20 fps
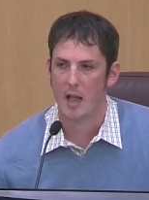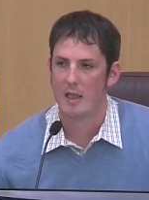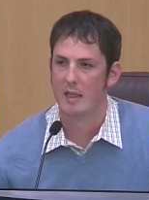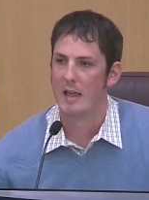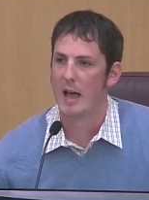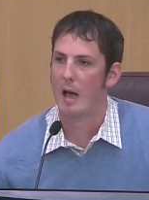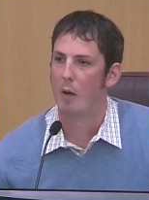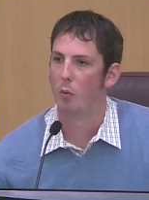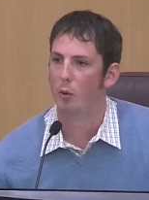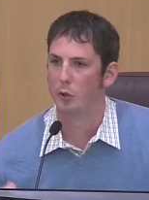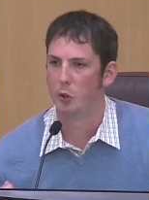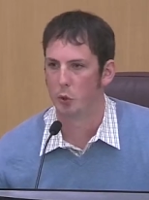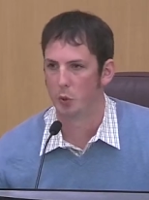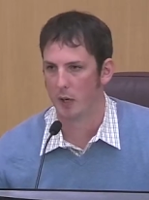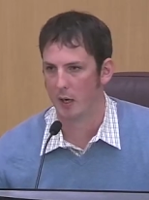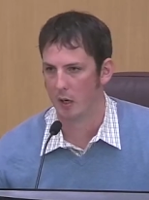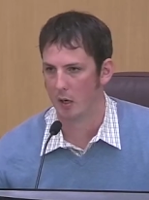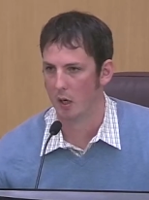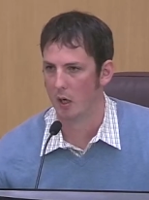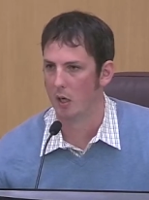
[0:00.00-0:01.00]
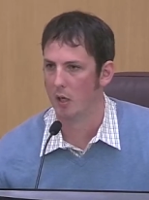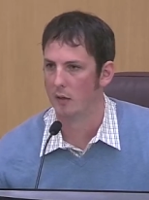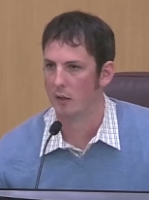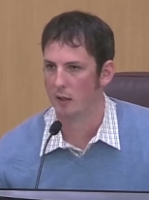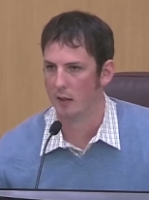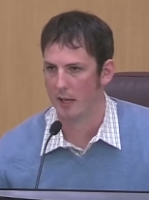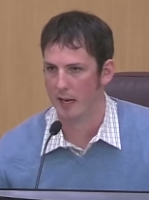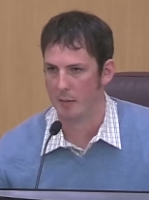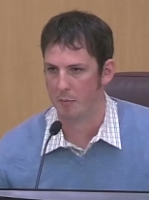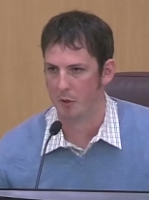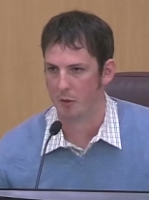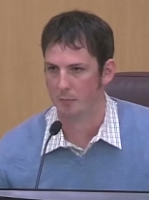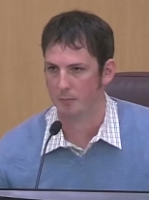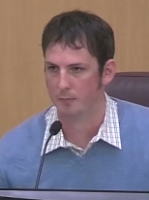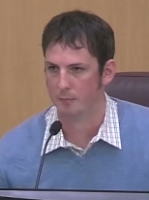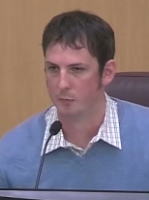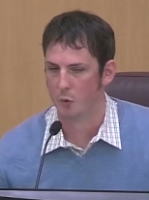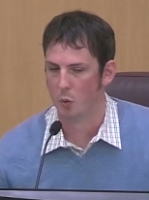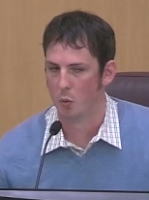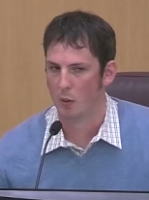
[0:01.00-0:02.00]
That will trigger the label.
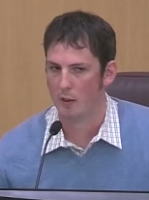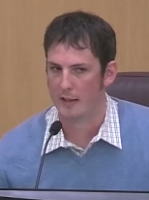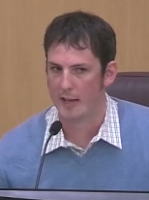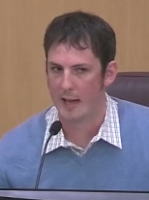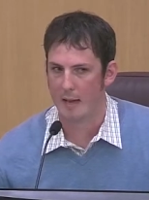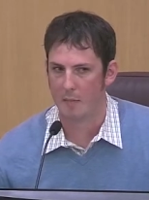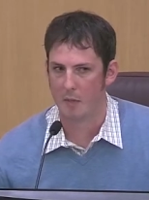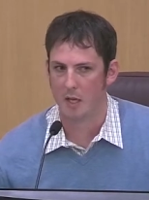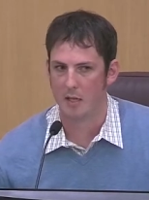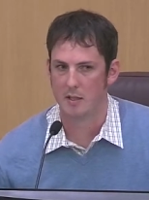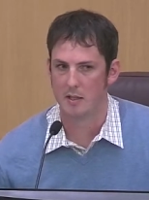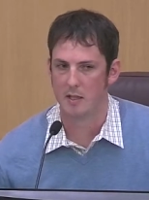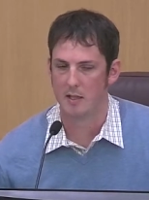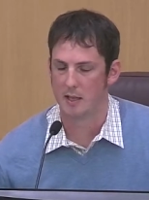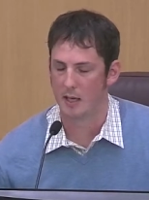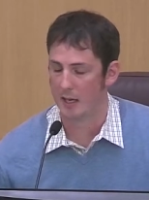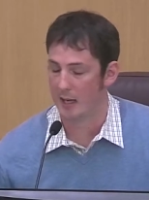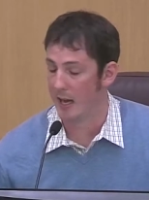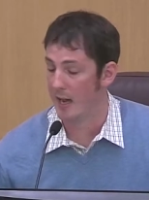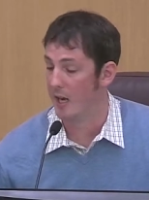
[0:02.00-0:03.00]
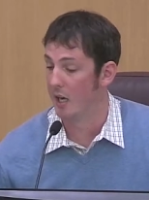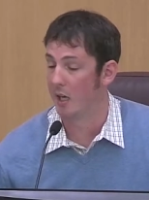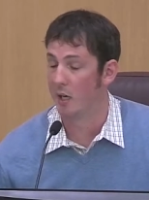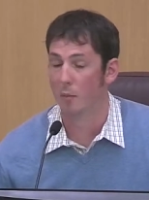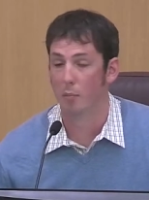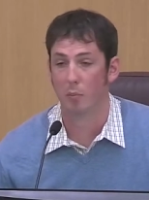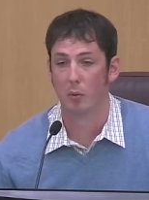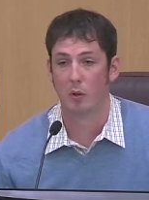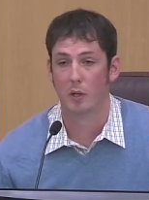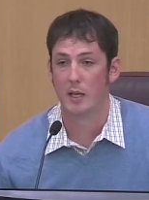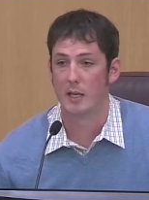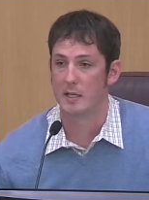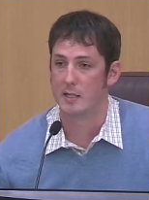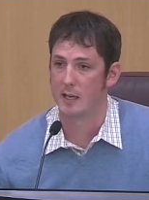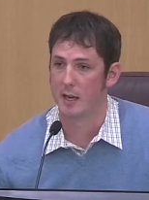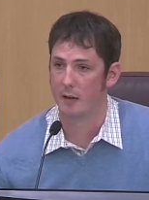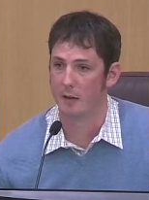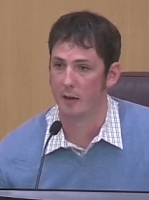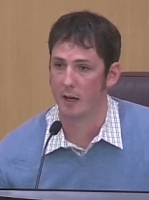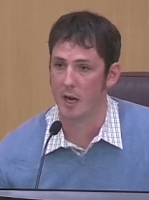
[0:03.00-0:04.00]
What that means is, again, complete
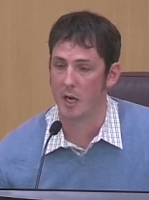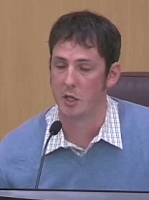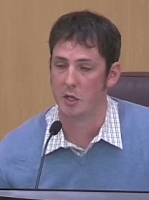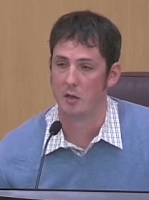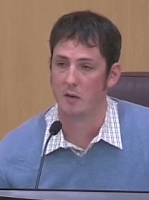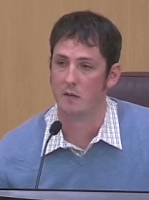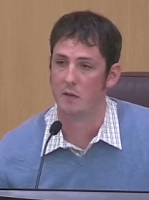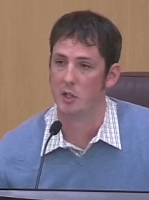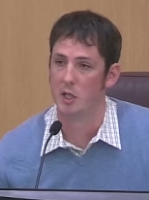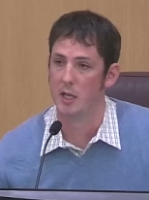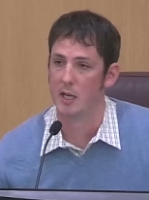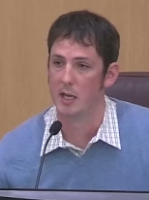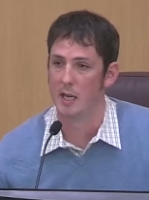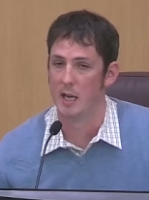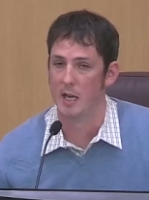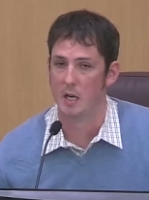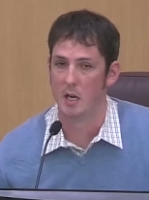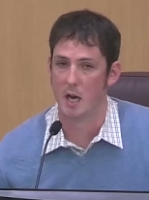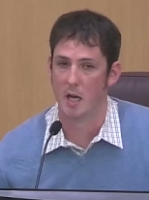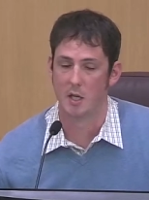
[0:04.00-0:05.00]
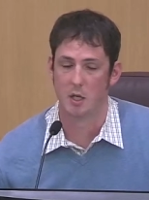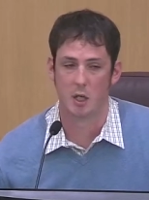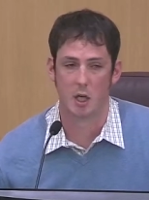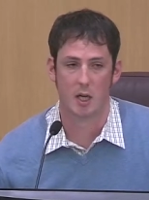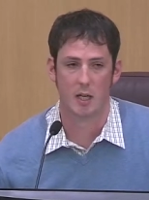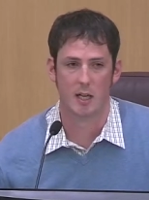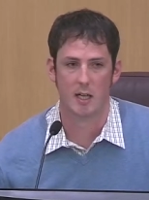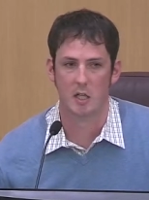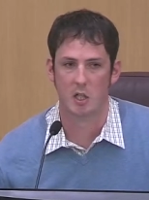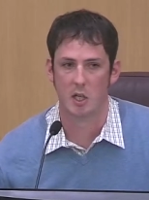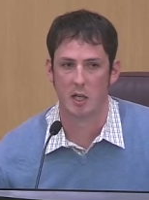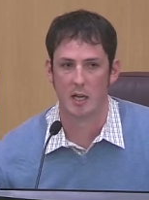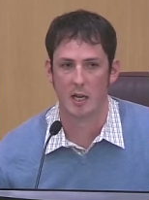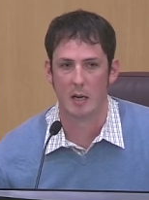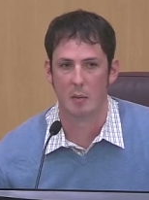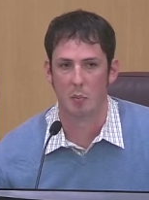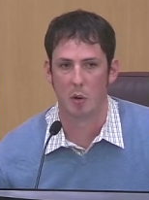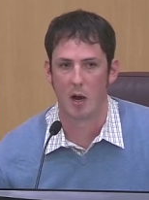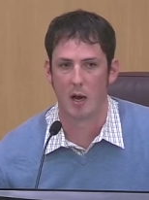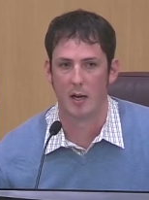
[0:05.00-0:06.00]
segregation of GE and non
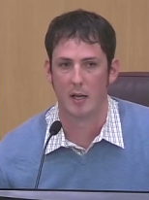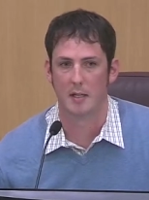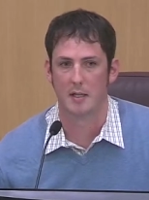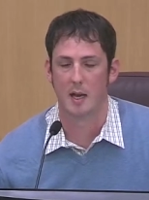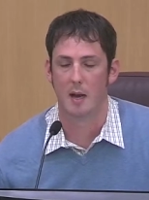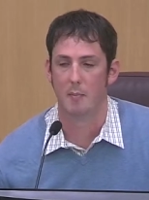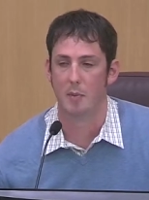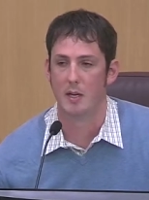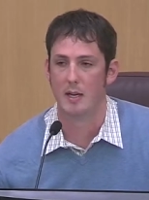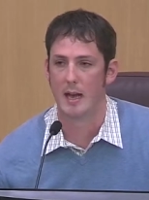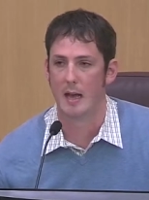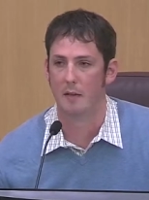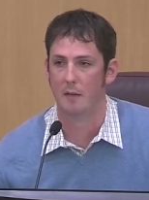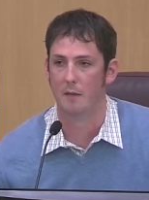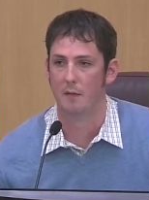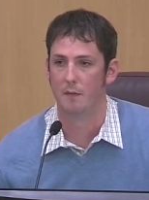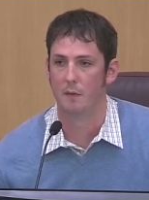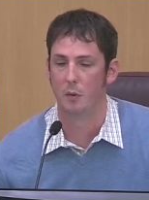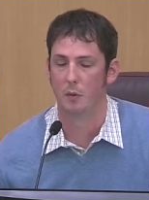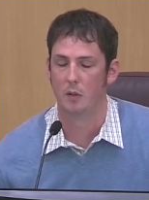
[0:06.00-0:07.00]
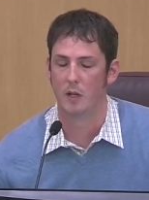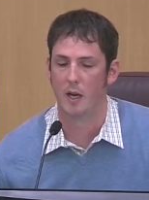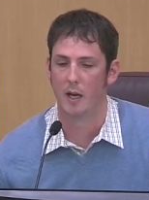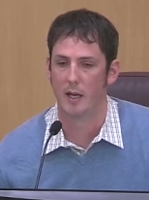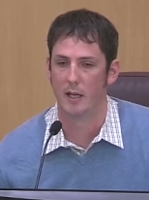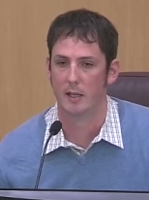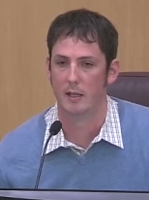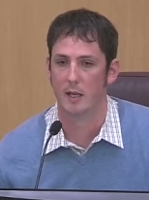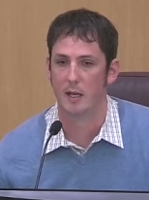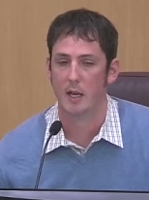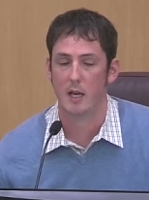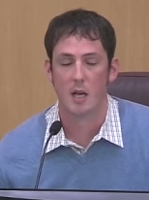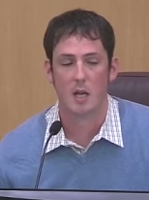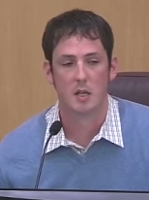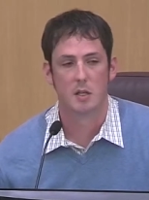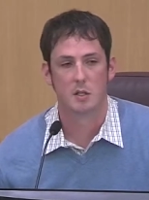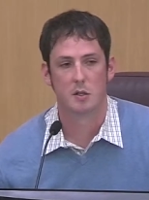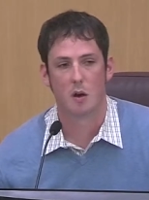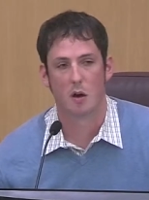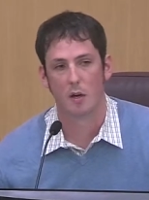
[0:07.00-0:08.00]
GE products up and down the food line,
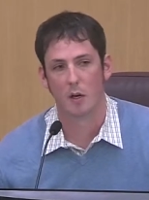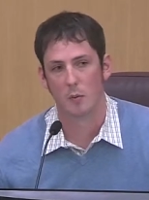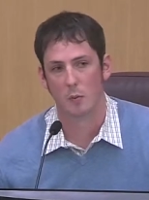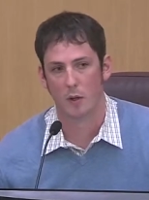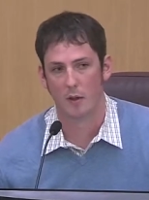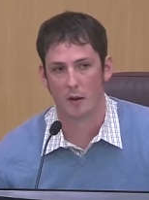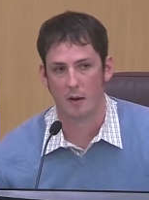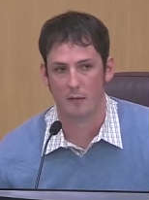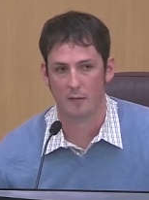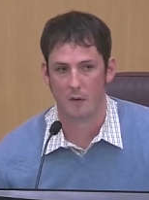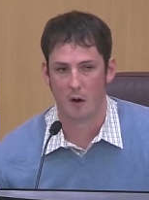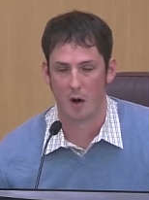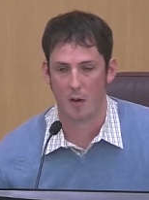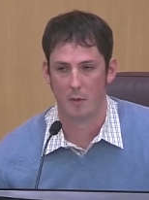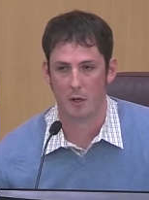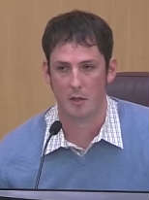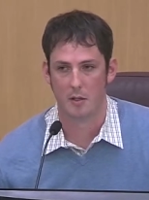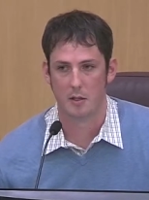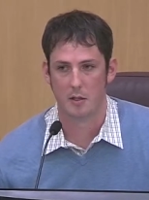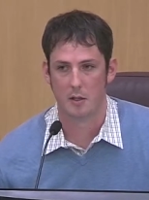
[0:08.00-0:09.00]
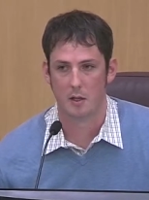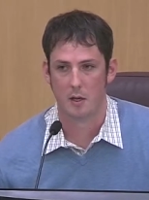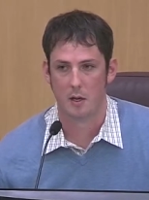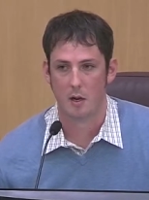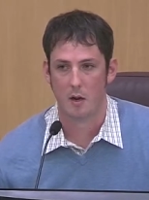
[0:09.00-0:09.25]
starting with our farmers.